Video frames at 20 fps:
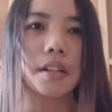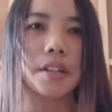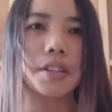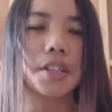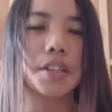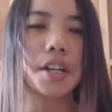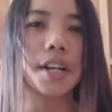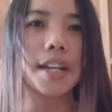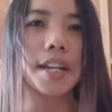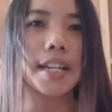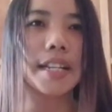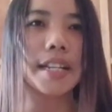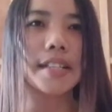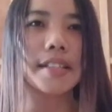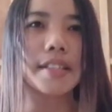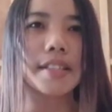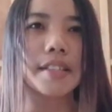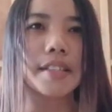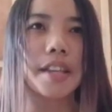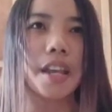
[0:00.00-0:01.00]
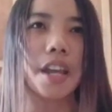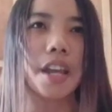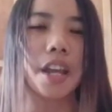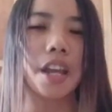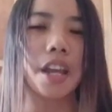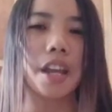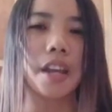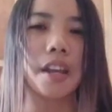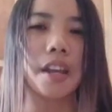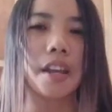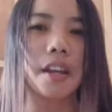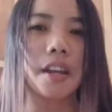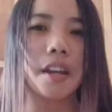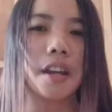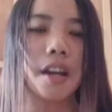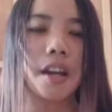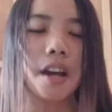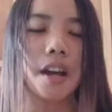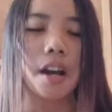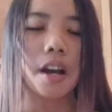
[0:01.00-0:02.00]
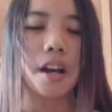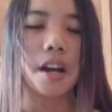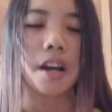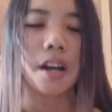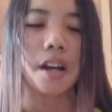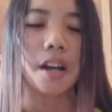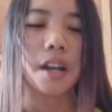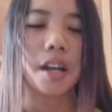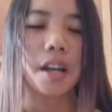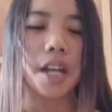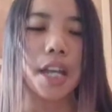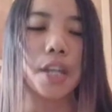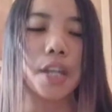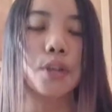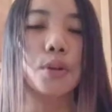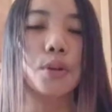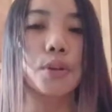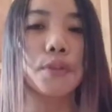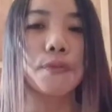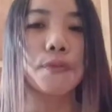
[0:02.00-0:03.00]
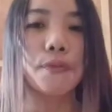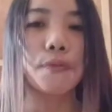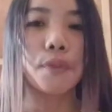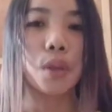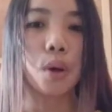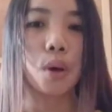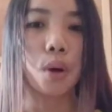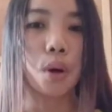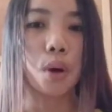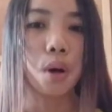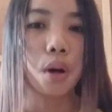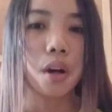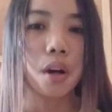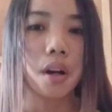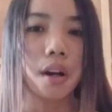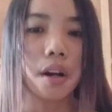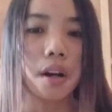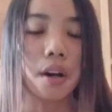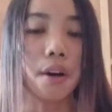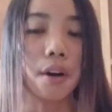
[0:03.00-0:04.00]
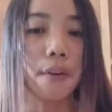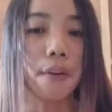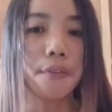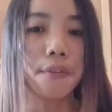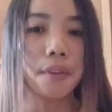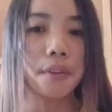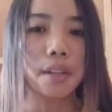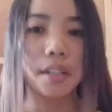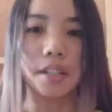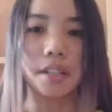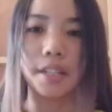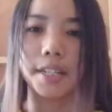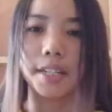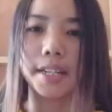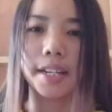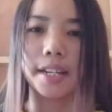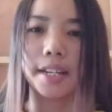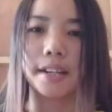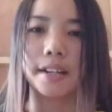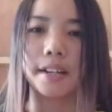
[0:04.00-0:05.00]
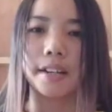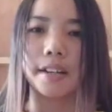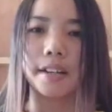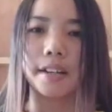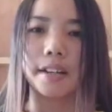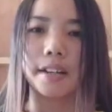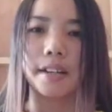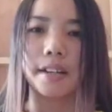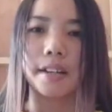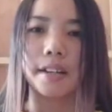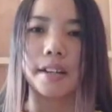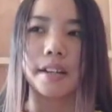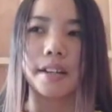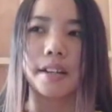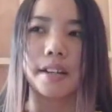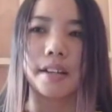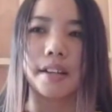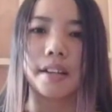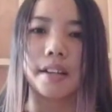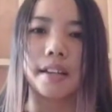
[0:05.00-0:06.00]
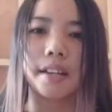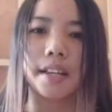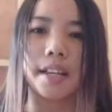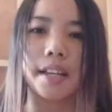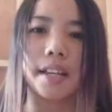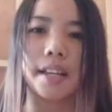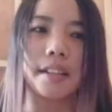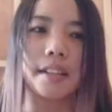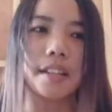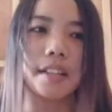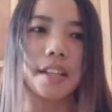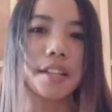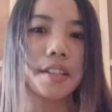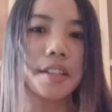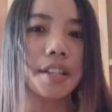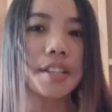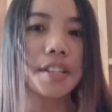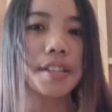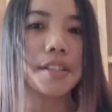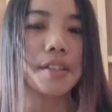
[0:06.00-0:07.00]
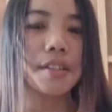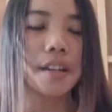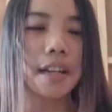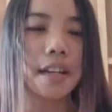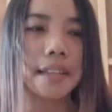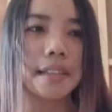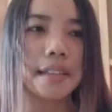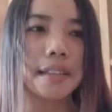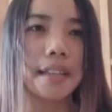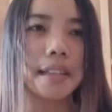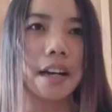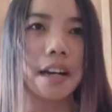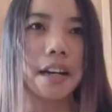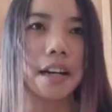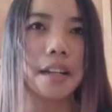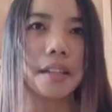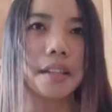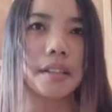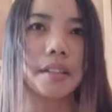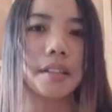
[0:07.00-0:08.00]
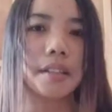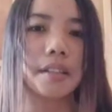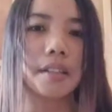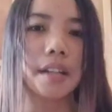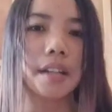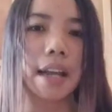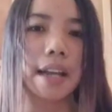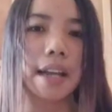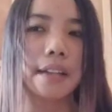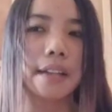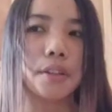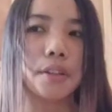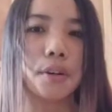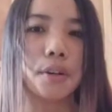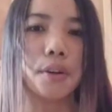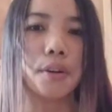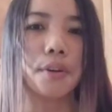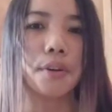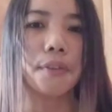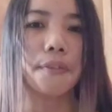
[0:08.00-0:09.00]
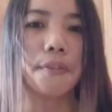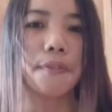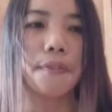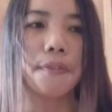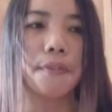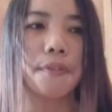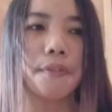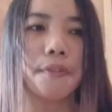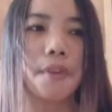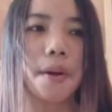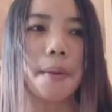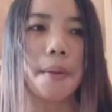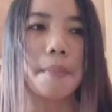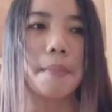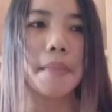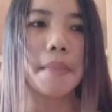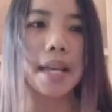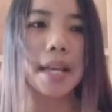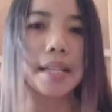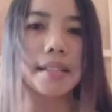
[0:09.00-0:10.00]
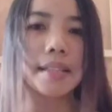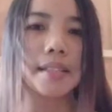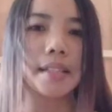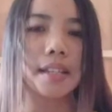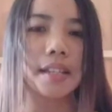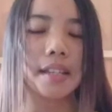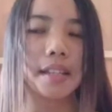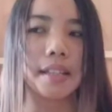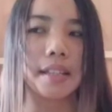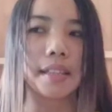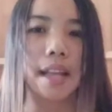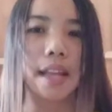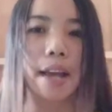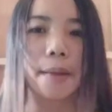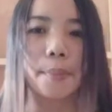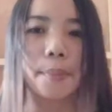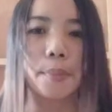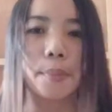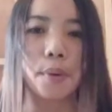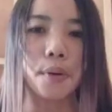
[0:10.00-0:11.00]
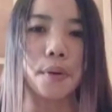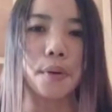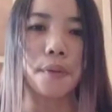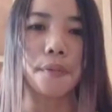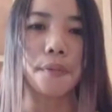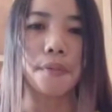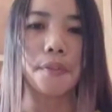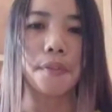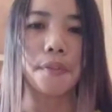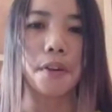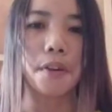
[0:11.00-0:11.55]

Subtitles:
there is a good flow of learning, and it is not that kind of messy type of